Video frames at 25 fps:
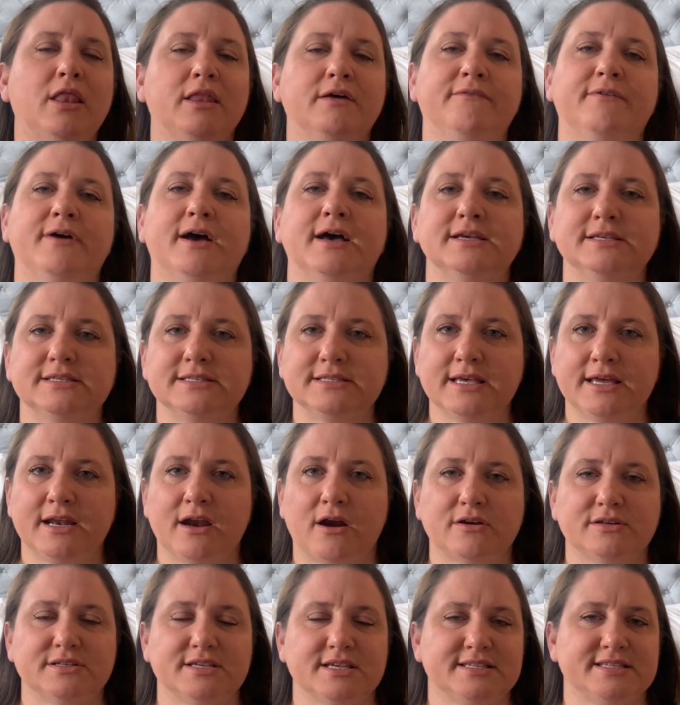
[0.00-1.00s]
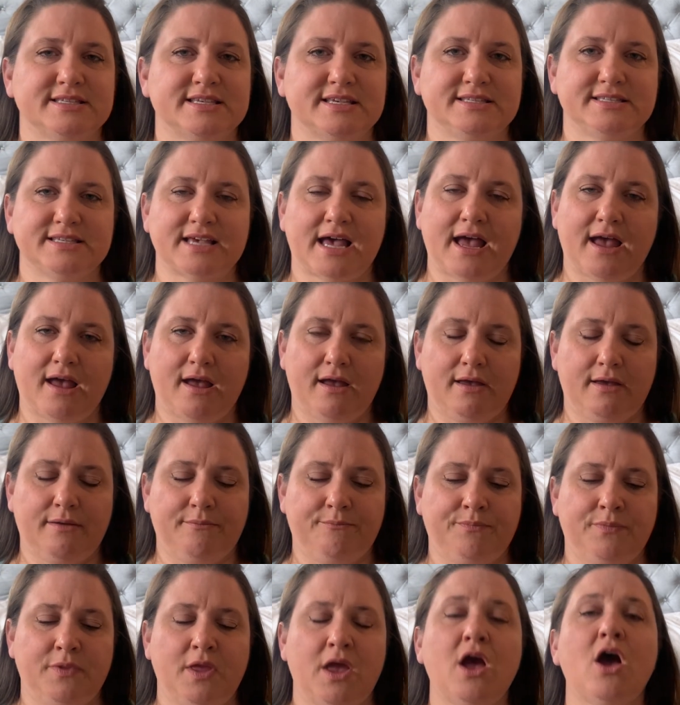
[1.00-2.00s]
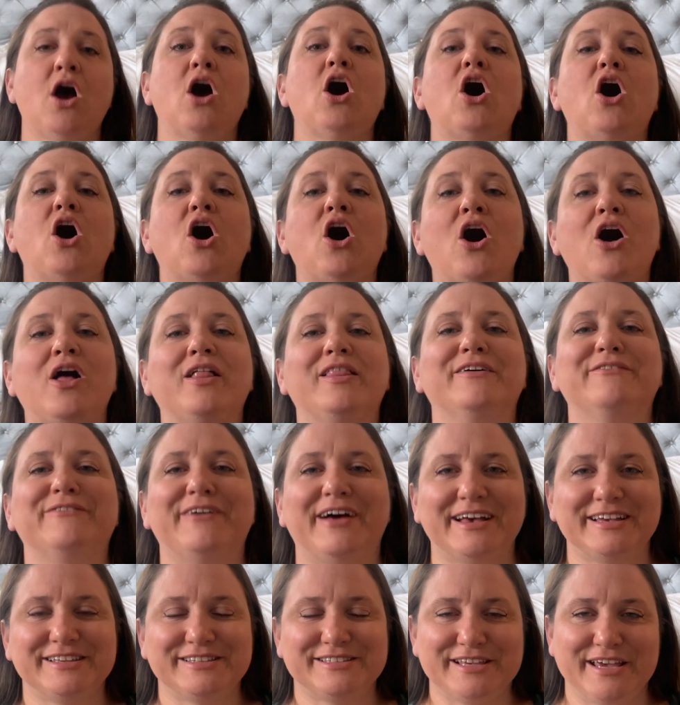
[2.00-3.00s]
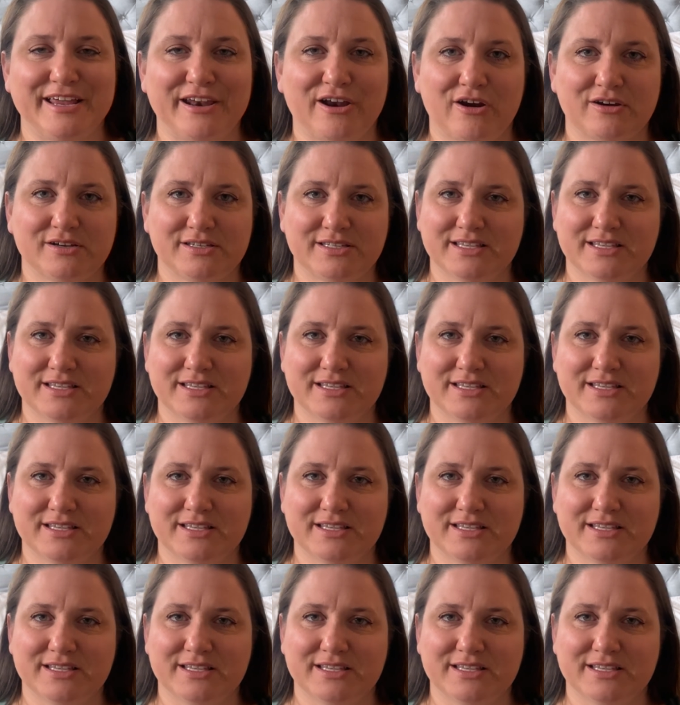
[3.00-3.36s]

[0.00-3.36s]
of us in our society, all of us in our